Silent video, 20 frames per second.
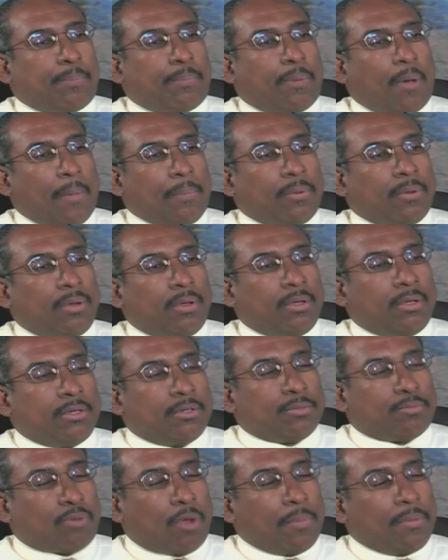Proper
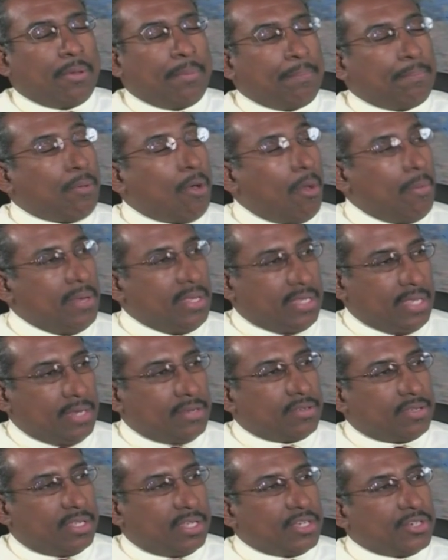public
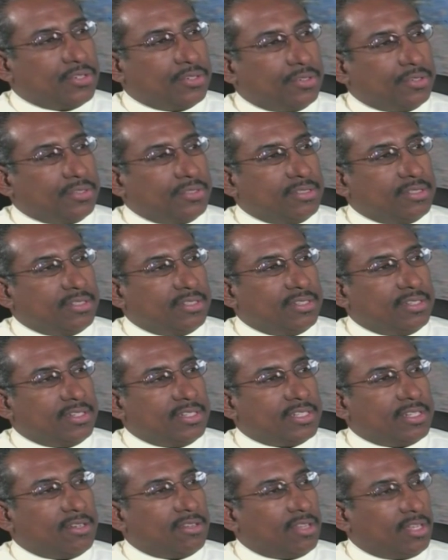education
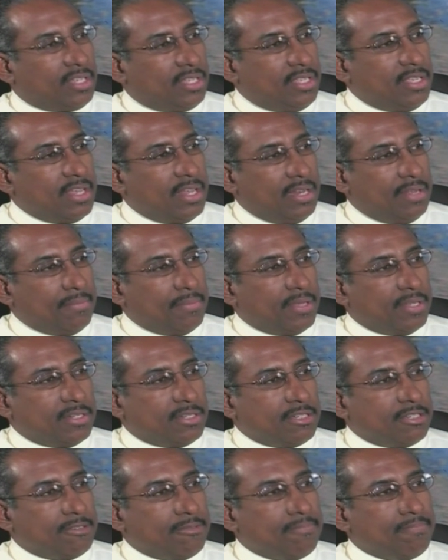is another key
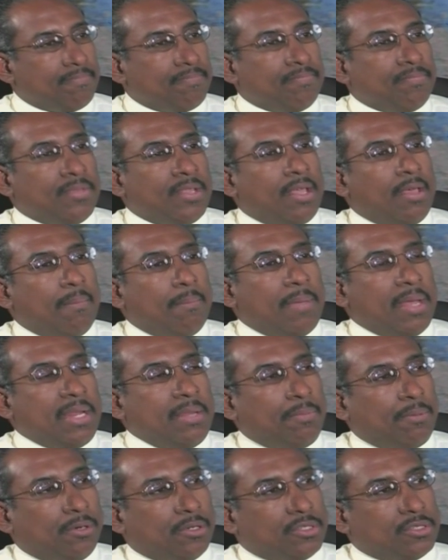element.
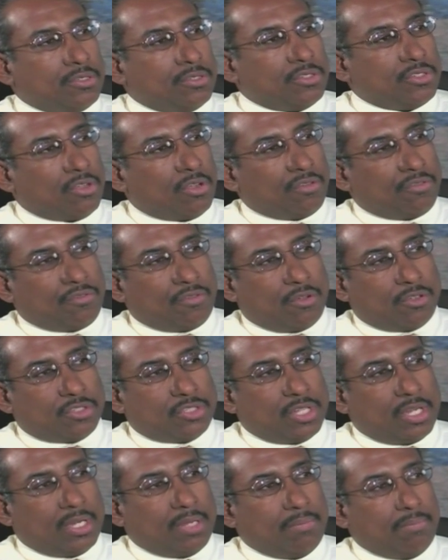Many persons,
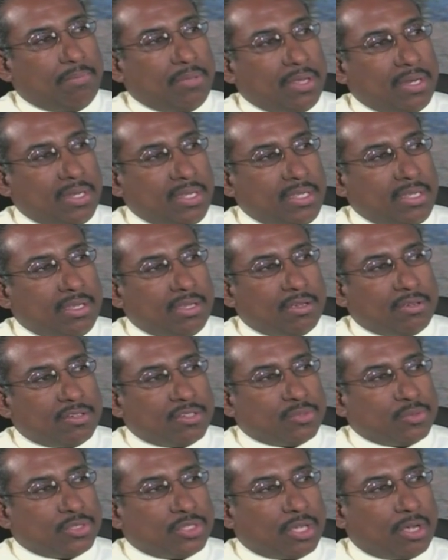unfortunately, building
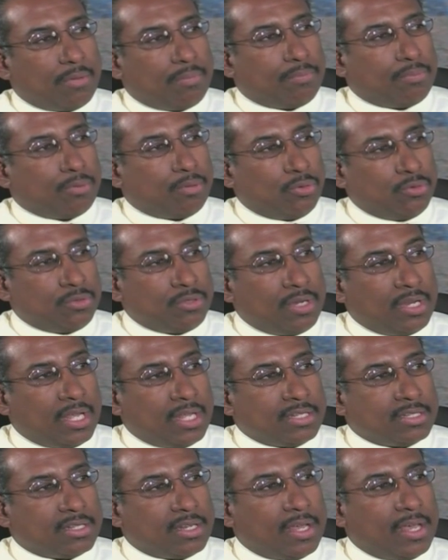areas which are prone to
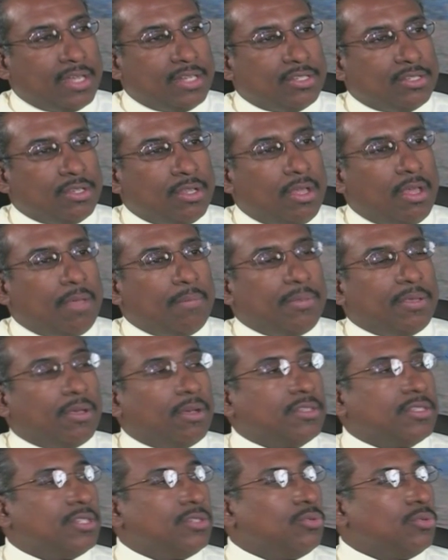landslides
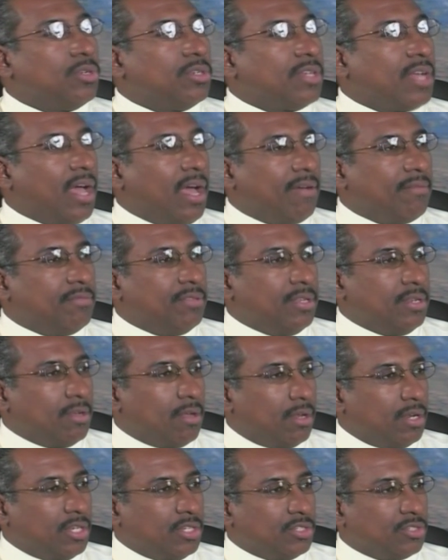because they do not have the
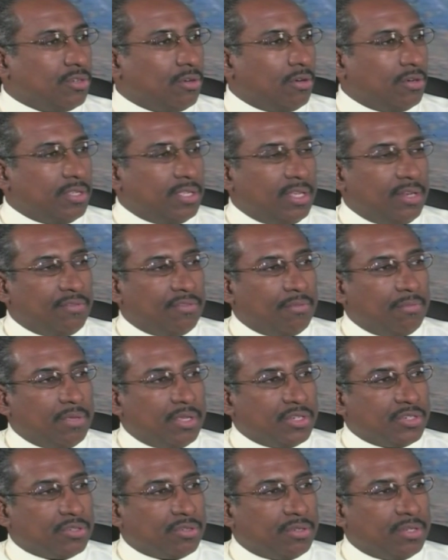knowledge or the
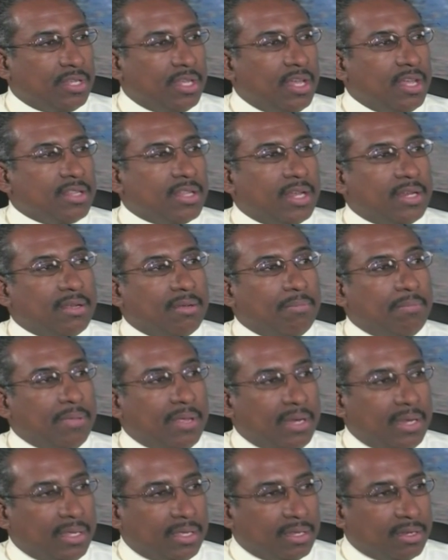information that they are
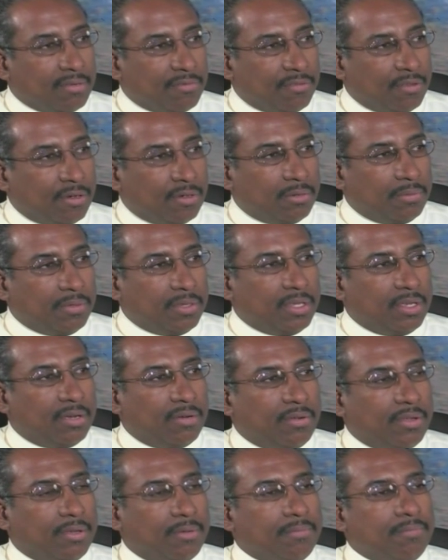building in a vulnerable
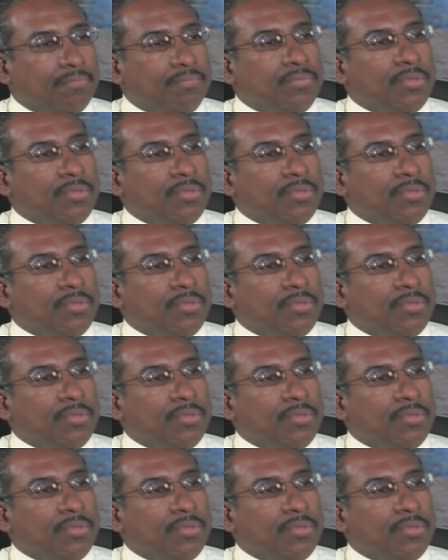area.